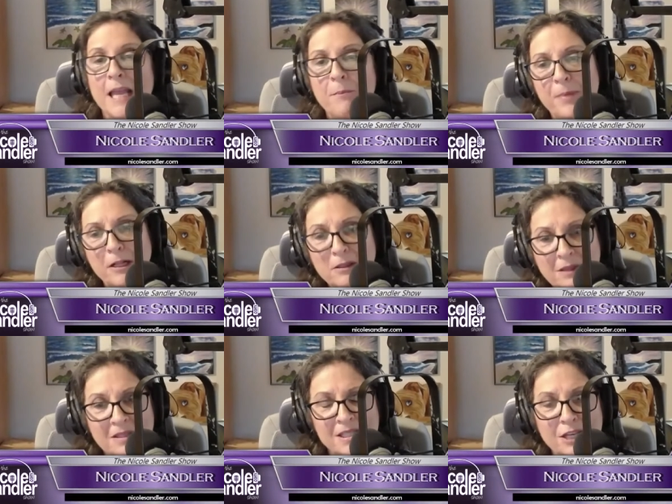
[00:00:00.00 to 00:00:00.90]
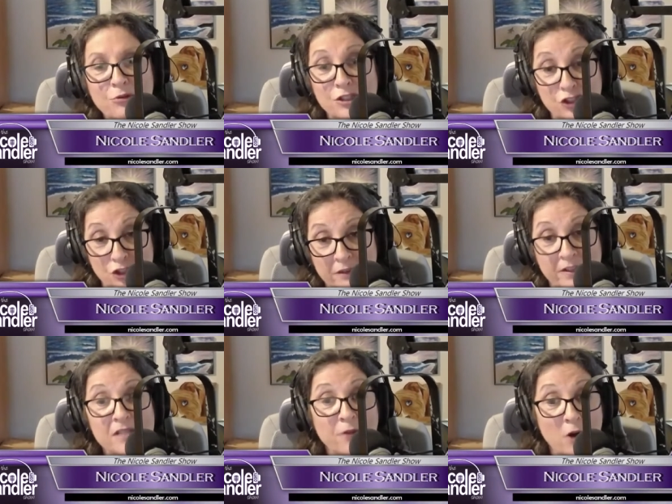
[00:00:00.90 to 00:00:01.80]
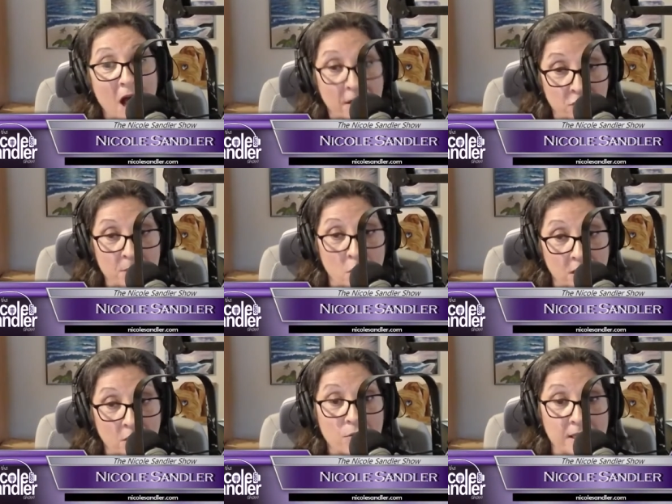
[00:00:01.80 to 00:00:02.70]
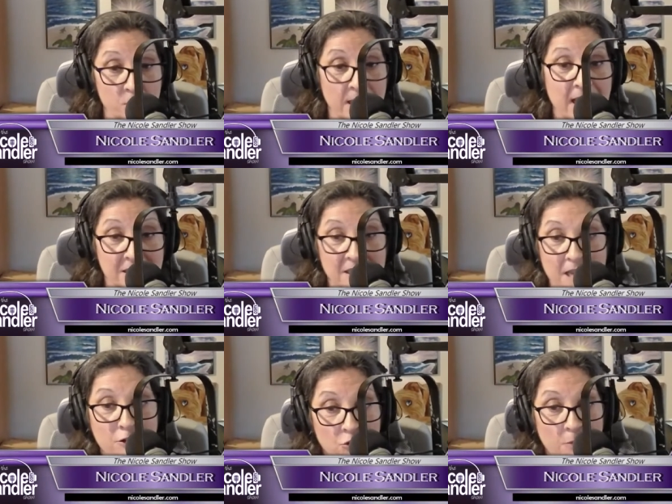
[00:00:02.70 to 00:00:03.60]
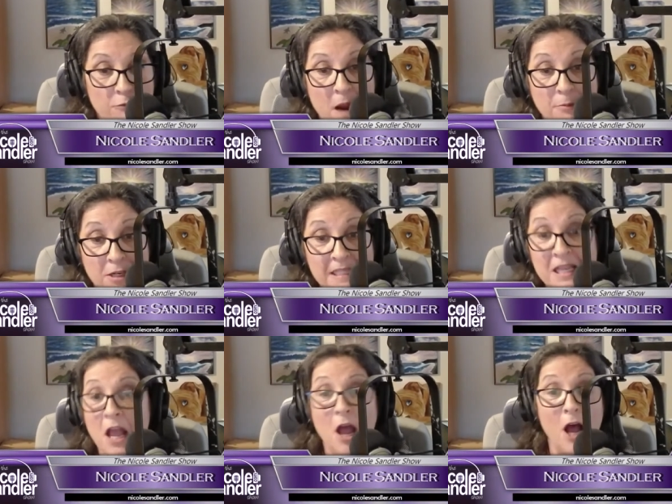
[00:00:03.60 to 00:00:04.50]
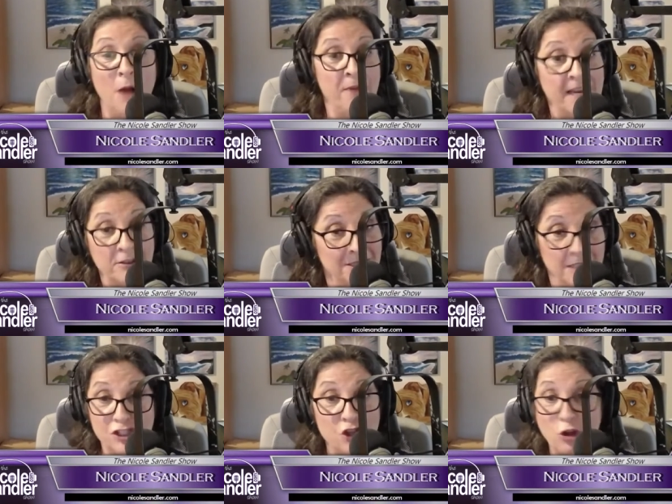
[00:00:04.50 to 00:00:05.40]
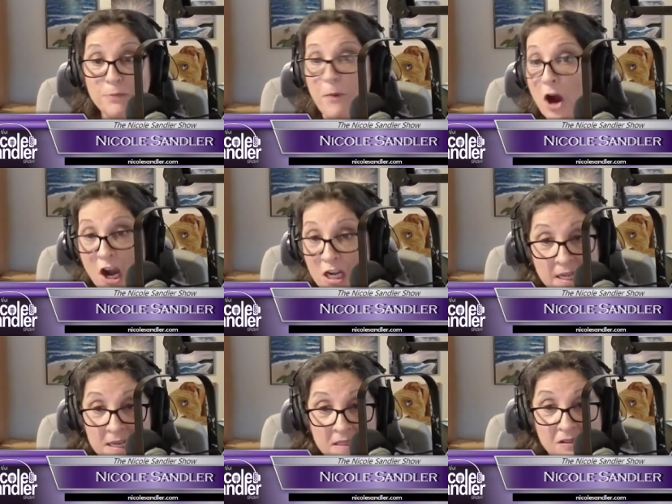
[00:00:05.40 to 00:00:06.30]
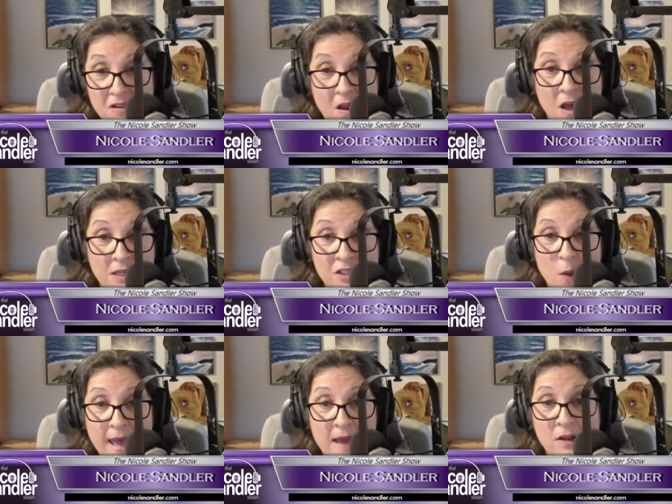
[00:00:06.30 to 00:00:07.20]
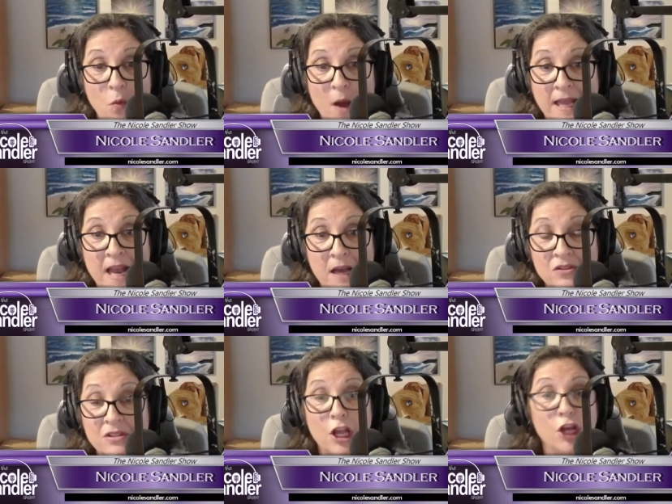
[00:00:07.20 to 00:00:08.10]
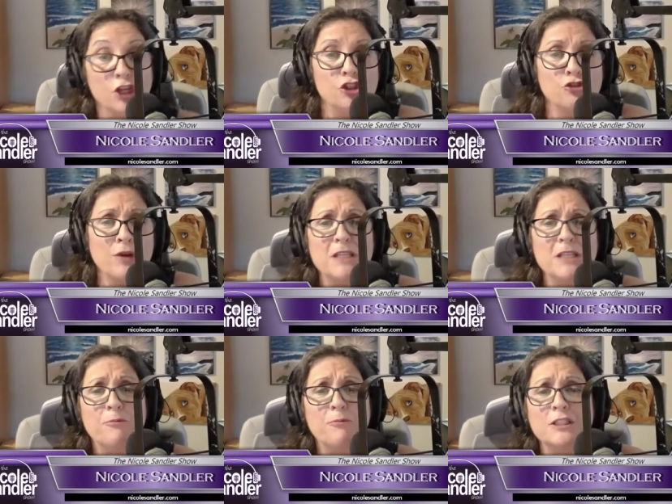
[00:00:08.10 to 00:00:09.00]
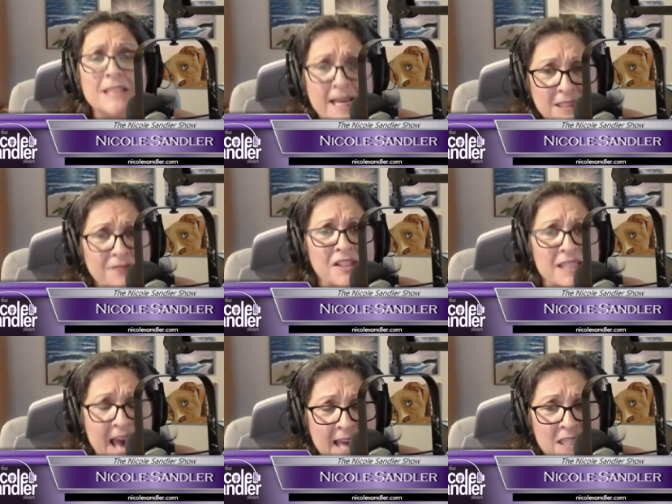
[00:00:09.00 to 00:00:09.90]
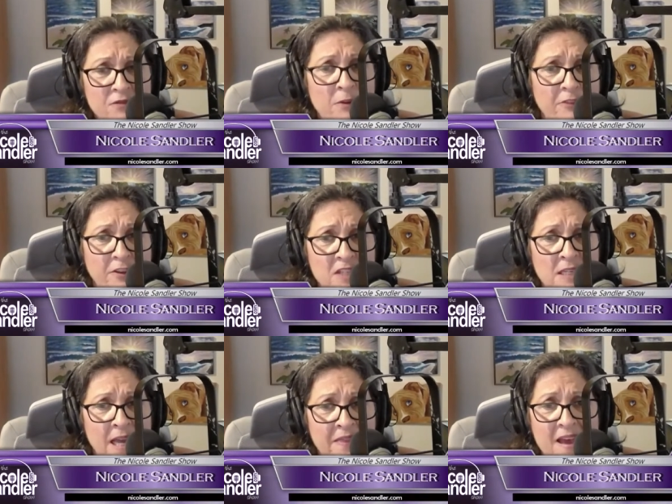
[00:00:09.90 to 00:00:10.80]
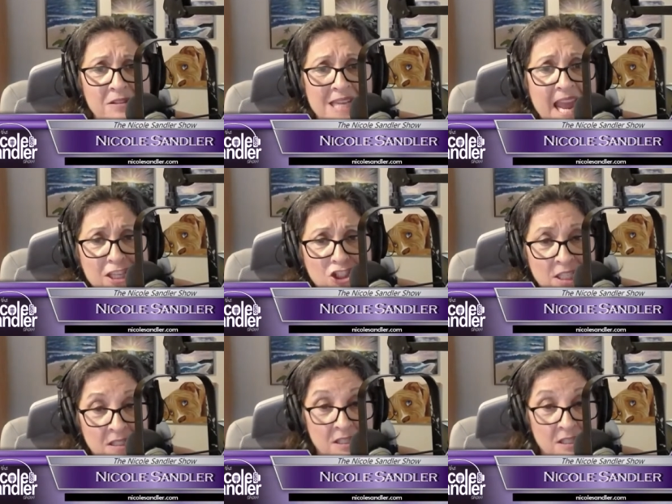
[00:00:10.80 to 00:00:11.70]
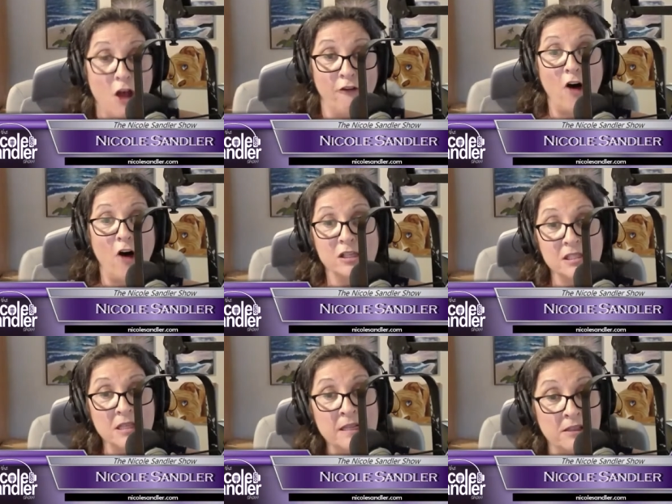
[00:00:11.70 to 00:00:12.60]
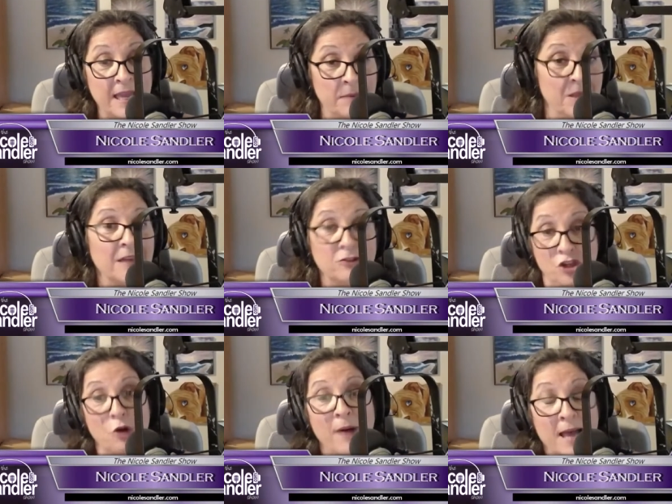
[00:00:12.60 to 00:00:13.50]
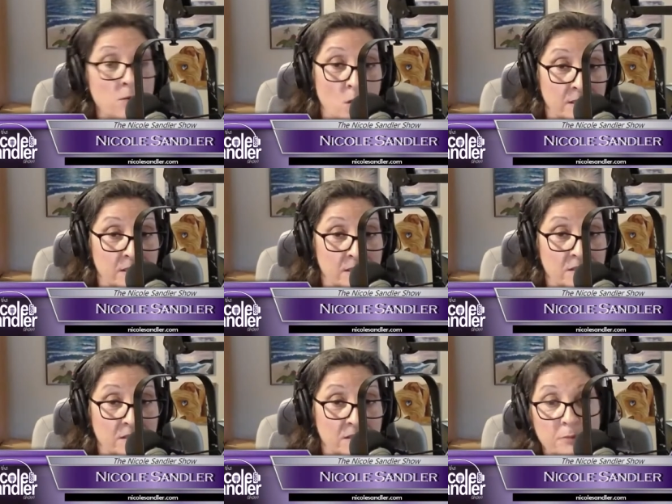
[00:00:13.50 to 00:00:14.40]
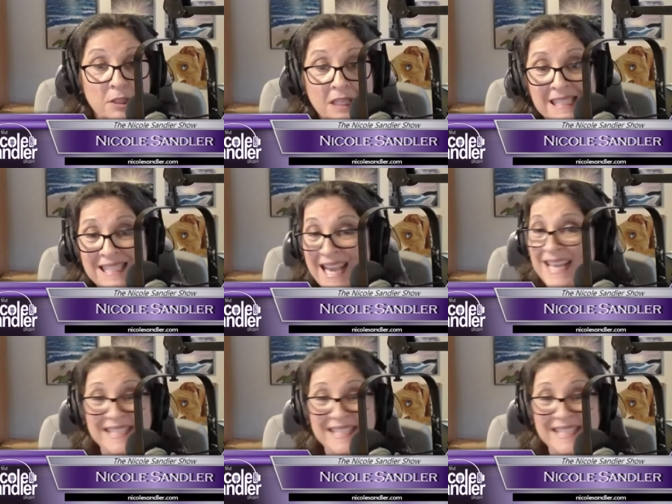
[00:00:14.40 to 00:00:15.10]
He built the Secret Service for higher than market rates when they had to stay at Trump properties, apparently sold pardons on his way out of the White House, stripped protective status from 59,000 Haitians, falsely claimed that Joe Biden wanted to defund the police,